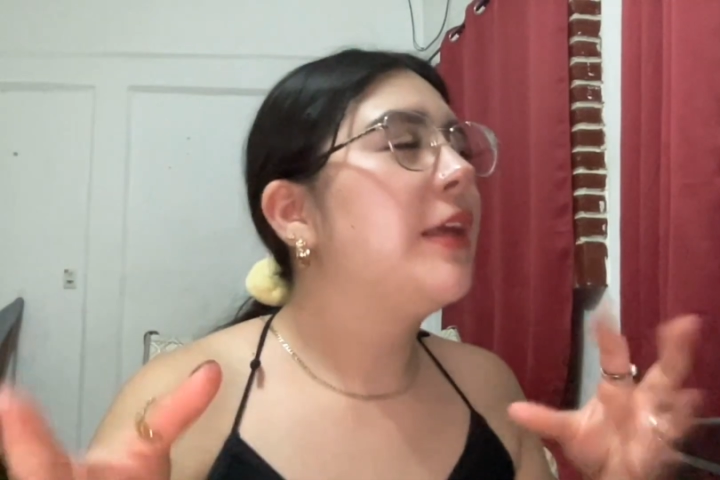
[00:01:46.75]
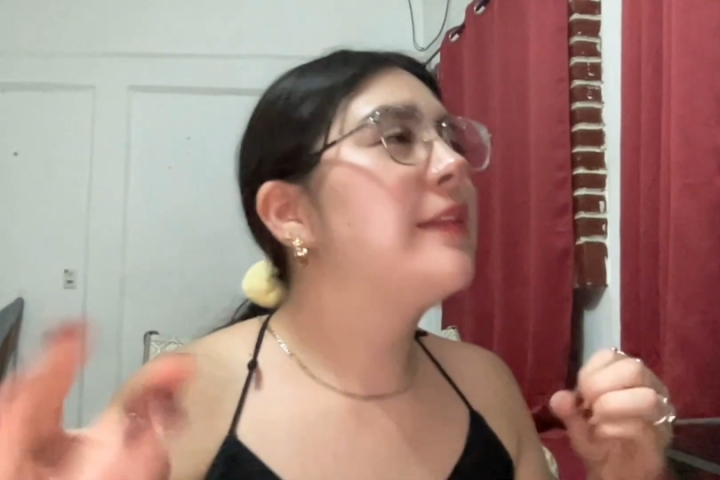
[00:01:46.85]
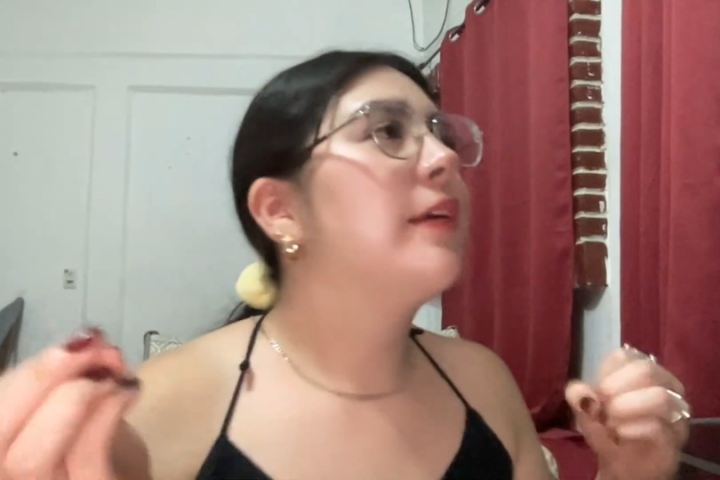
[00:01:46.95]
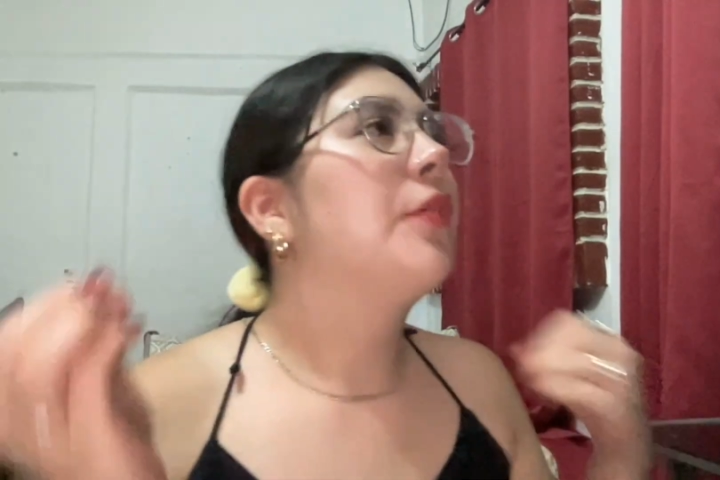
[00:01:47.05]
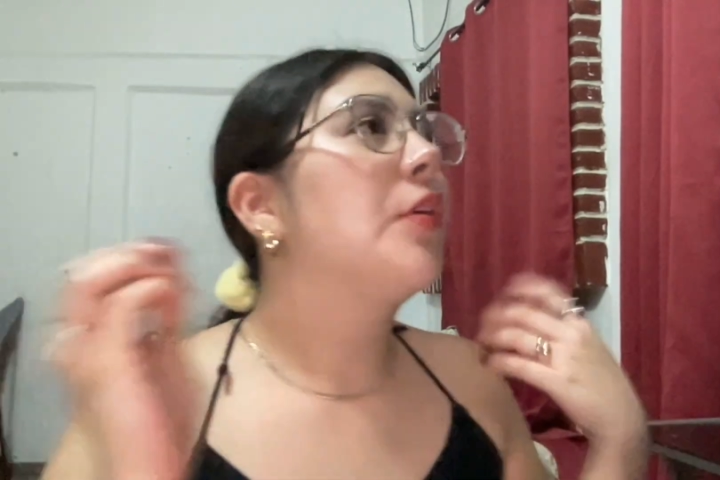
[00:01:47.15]

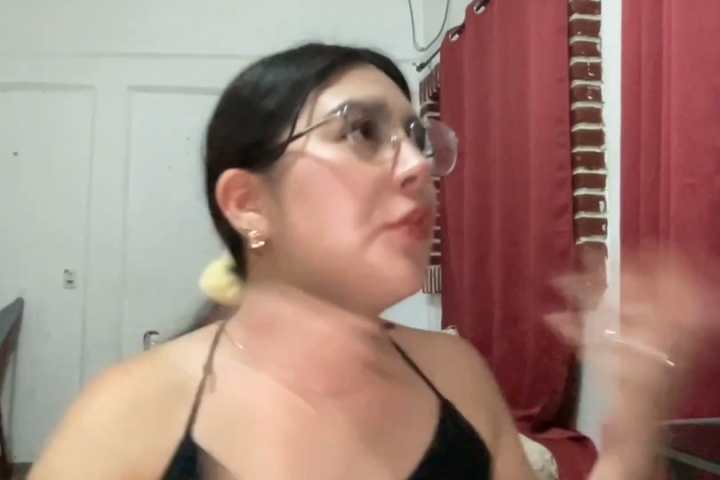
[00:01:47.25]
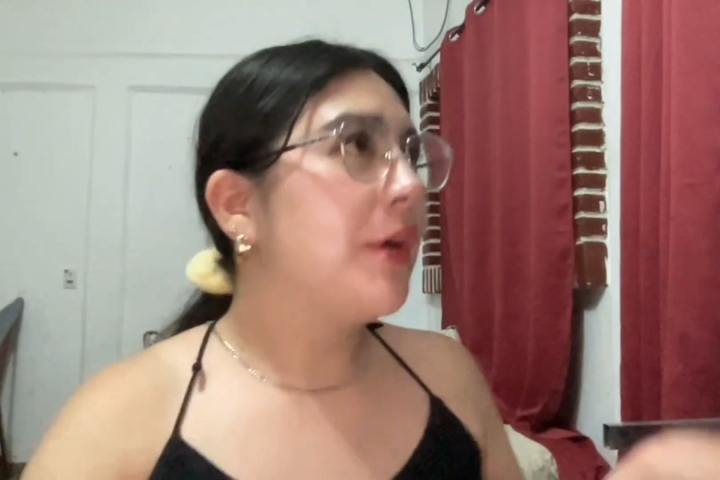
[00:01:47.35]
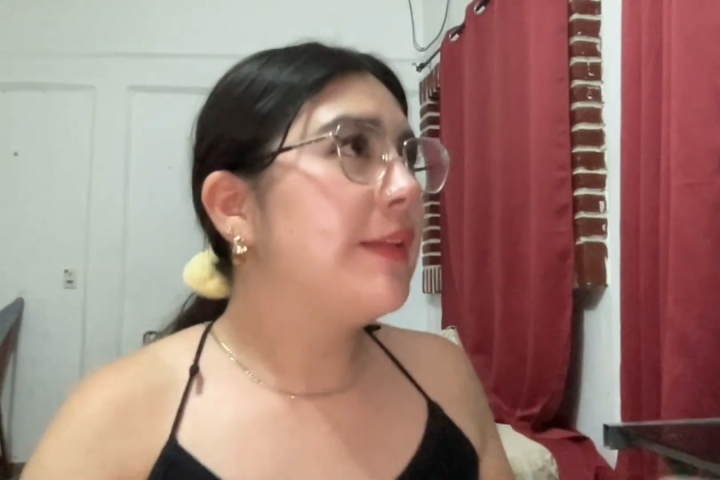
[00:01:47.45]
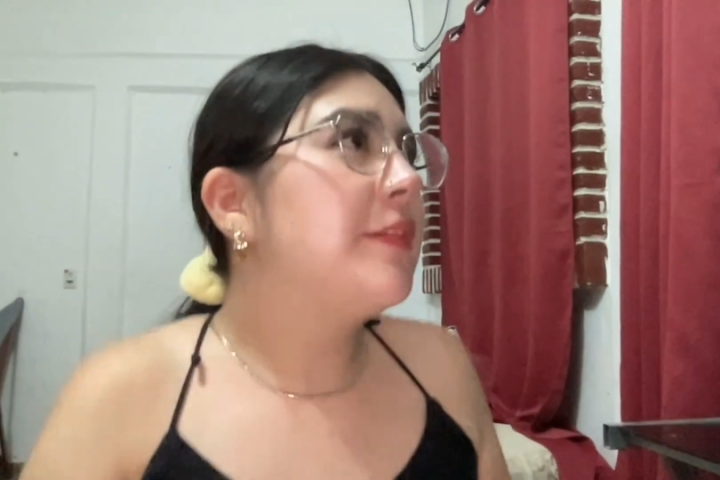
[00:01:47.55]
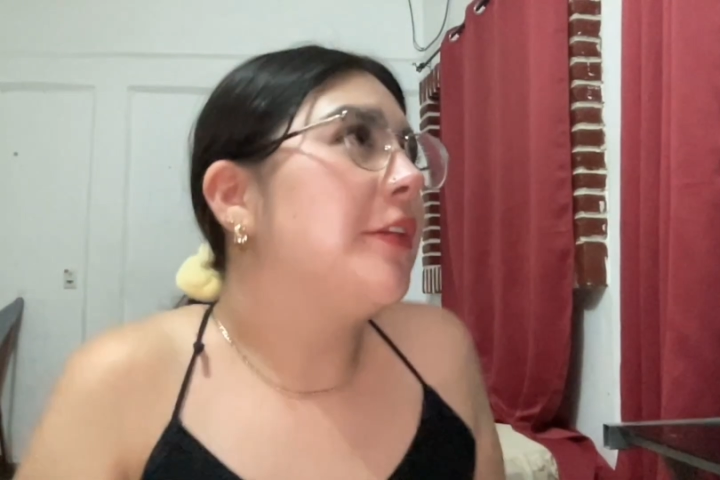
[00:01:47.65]
it's a
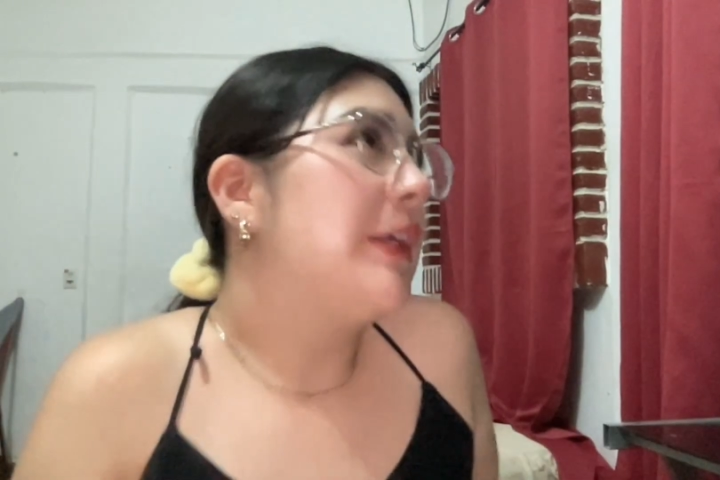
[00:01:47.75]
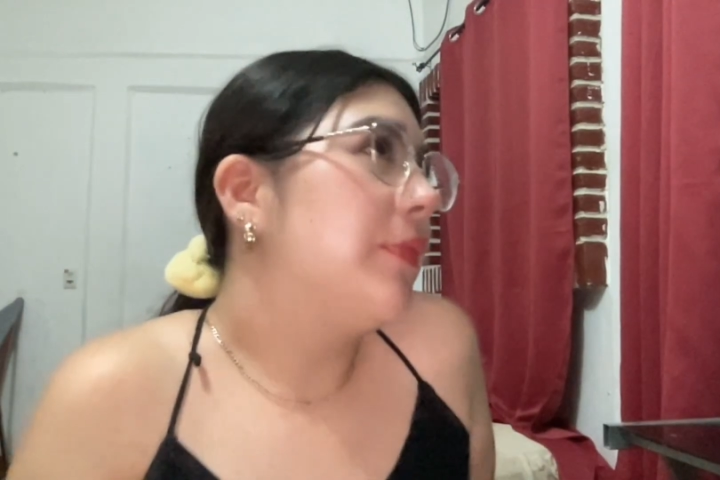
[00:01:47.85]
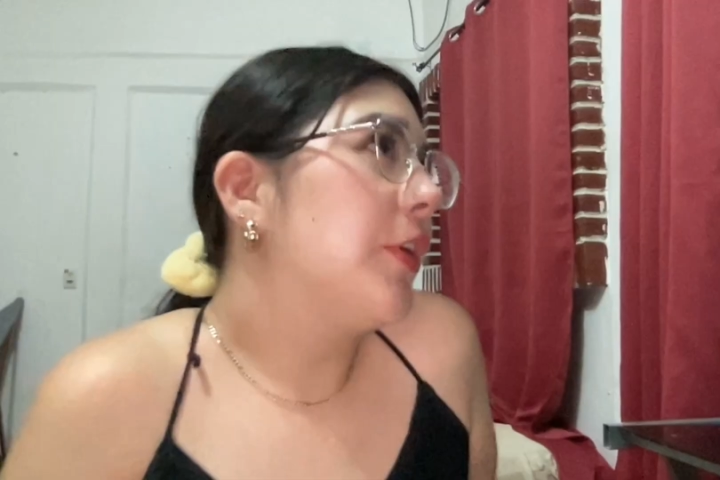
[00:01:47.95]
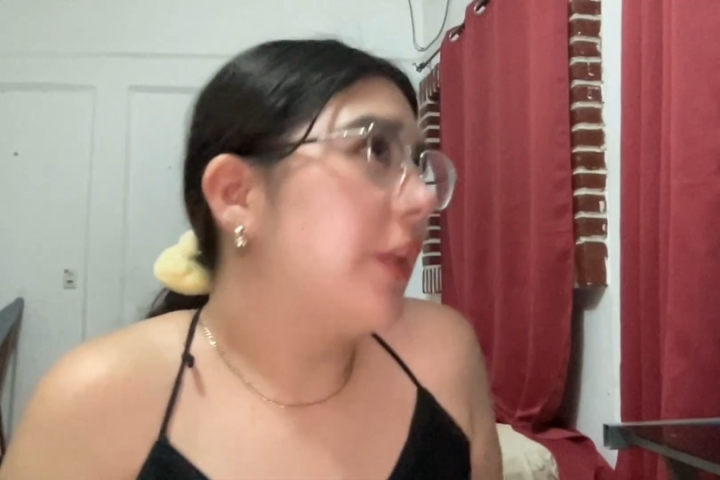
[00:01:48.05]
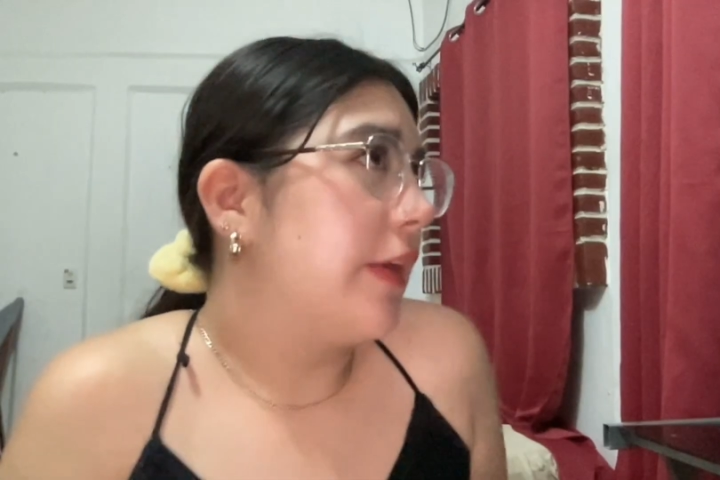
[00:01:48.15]
request to leave
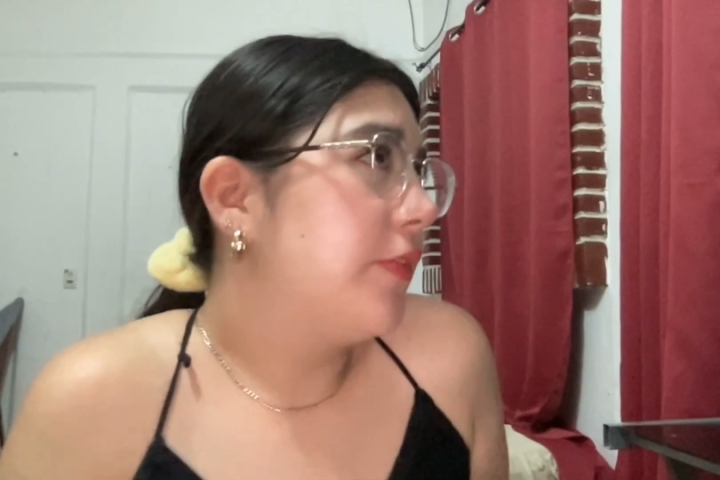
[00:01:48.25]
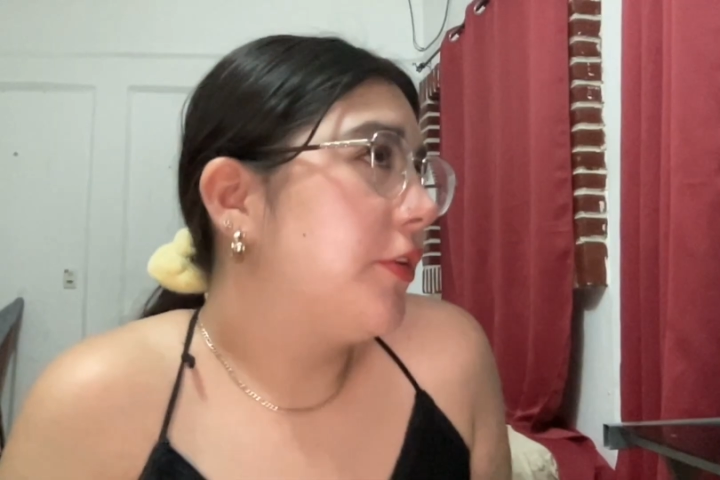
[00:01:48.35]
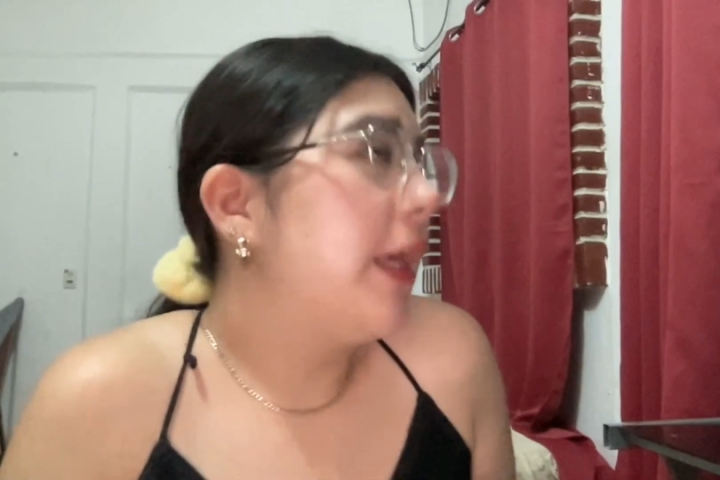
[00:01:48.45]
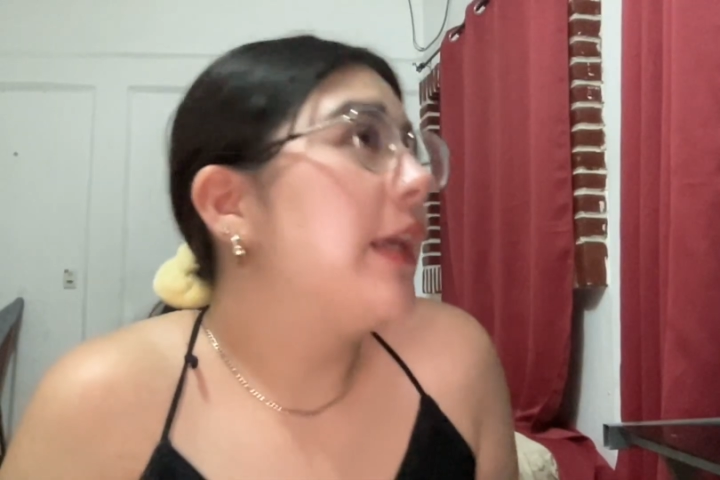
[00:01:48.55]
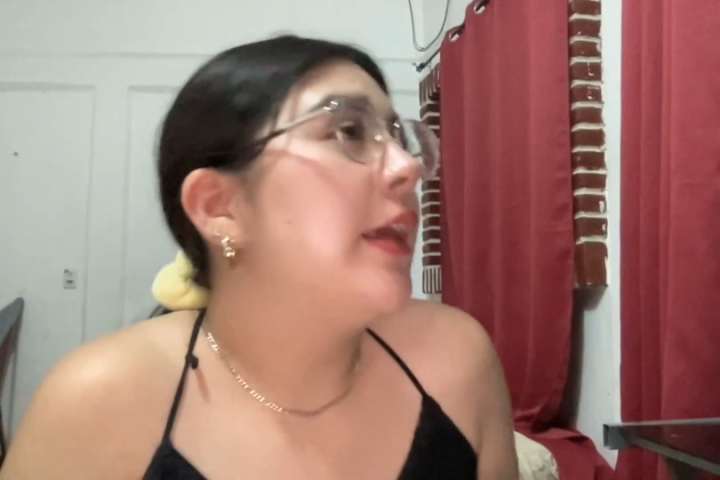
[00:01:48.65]
the class
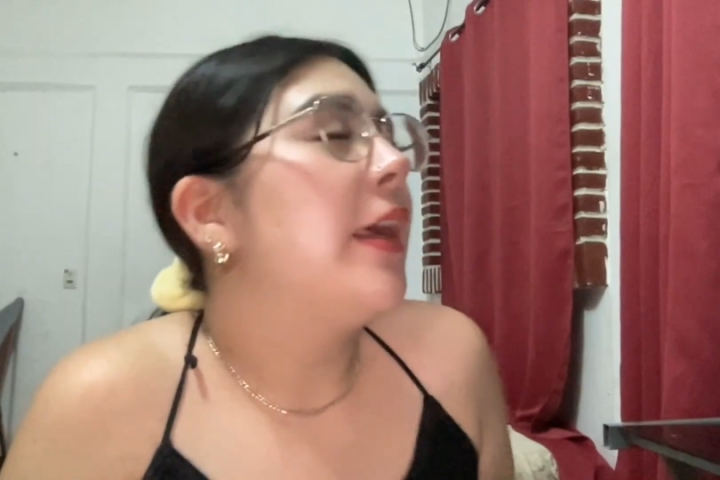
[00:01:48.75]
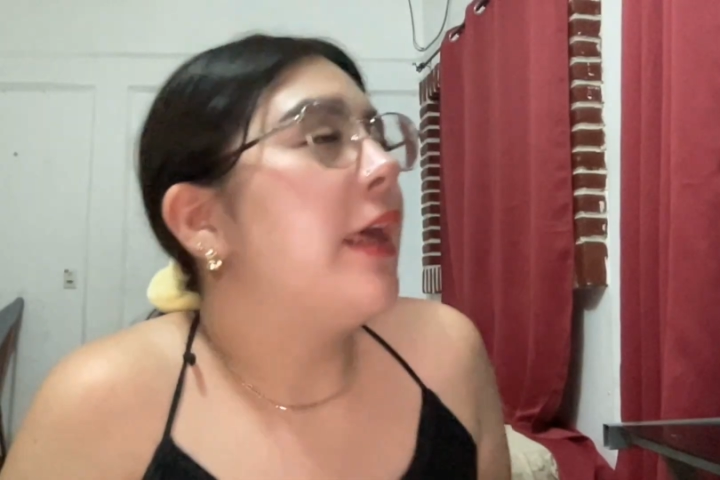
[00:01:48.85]
today.